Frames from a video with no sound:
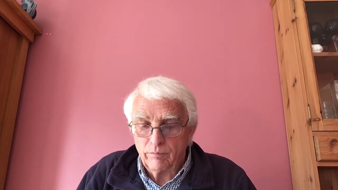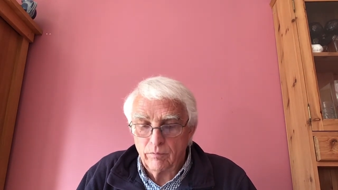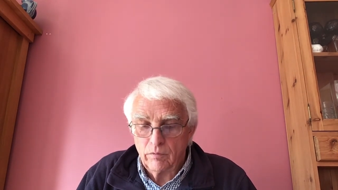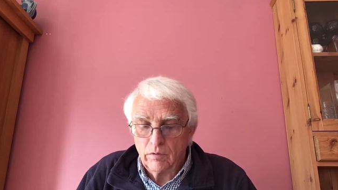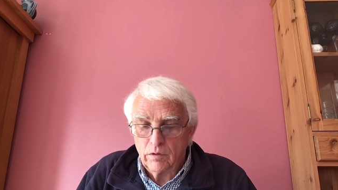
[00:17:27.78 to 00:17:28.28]

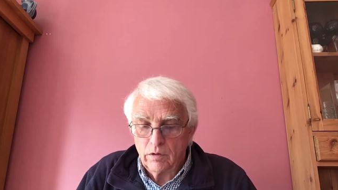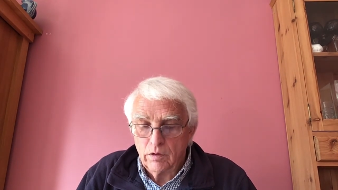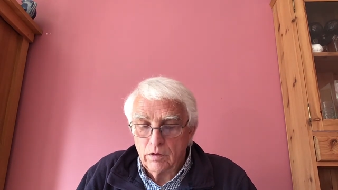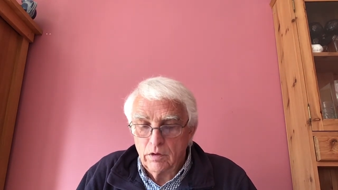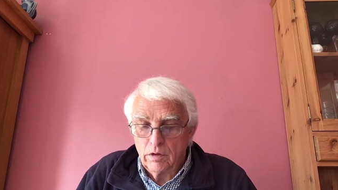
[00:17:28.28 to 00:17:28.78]

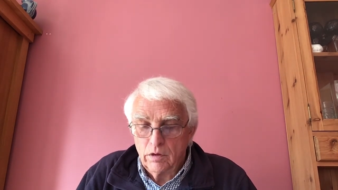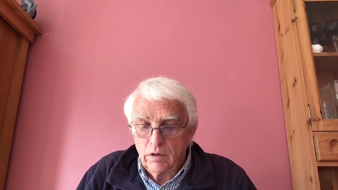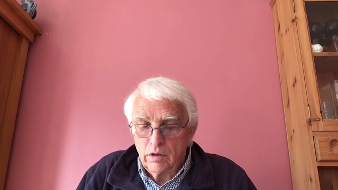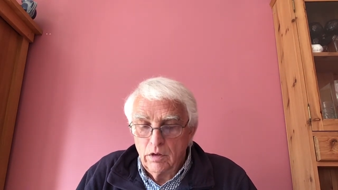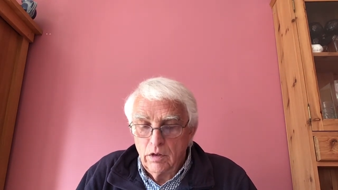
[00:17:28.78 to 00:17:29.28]

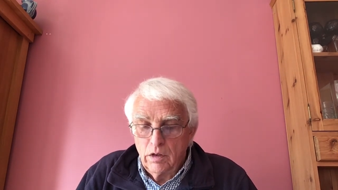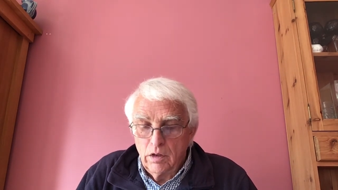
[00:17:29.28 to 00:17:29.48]
(silence)